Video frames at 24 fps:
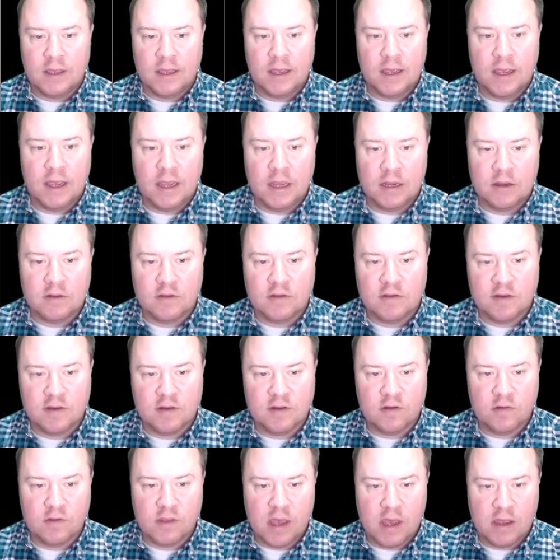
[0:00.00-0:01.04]
And to
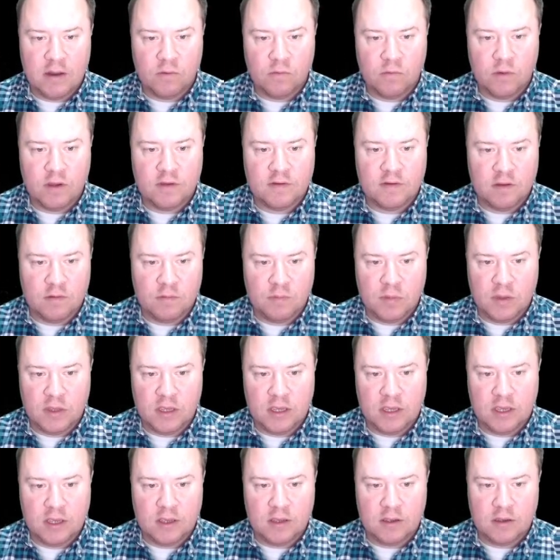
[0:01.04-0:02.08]
do that, we
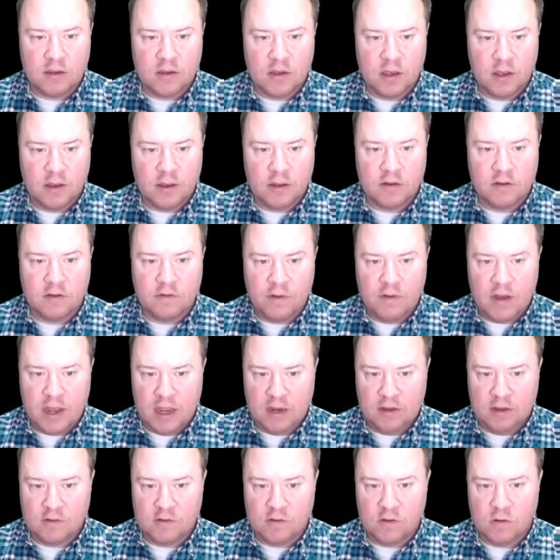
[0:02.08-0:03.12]
simply divide.
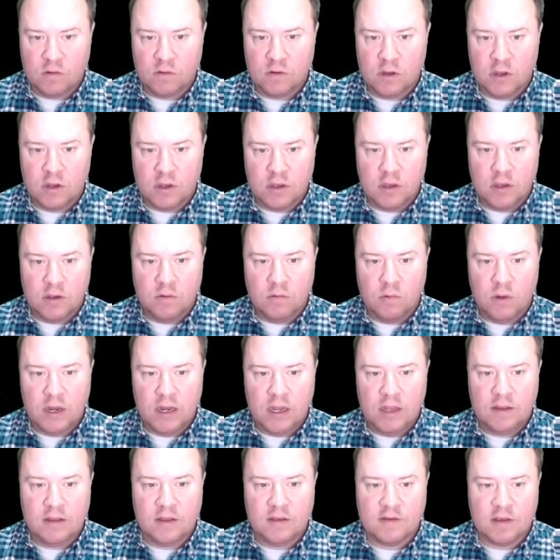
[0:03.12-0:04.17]
So we
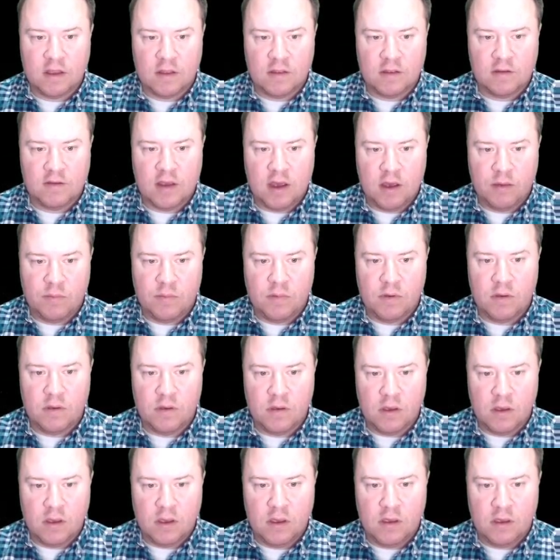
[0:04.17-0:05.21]
need this at the top.
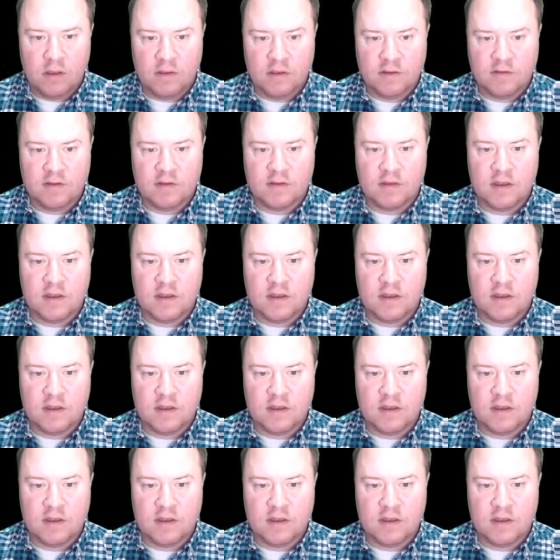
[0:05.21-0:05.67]
This is the